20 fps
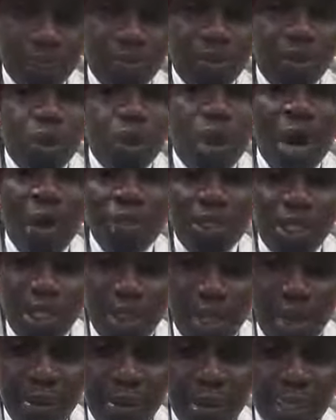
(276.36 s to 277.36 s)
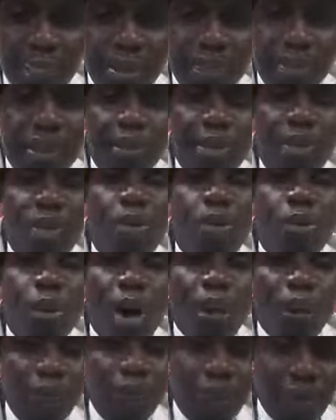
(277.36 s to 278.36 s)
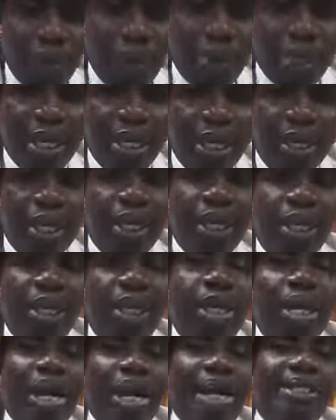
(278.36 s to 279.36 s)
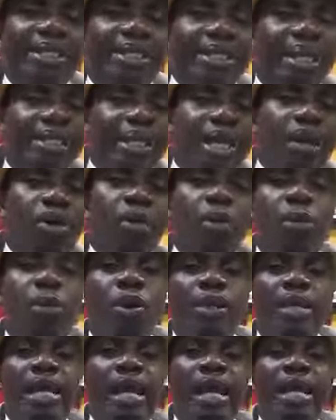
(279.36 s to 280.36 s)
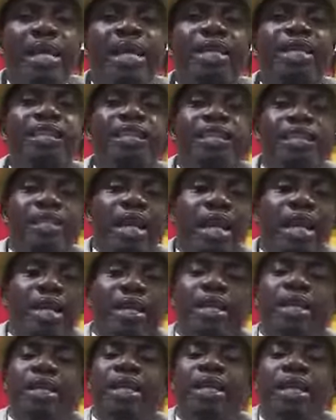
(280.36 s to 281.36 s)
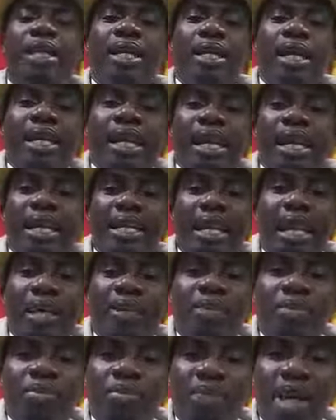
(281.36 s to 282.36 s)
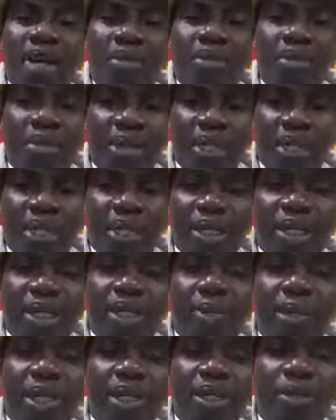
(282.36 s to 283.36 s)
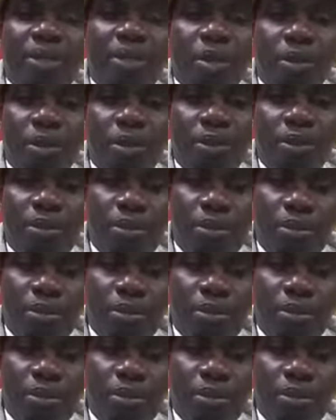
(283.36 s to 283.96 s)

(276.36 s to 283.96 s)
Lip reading: Where would see me? Where will show me? Kai said, Yankopon na ye in Shida, and I did Dumbia Dumye in the bidding como.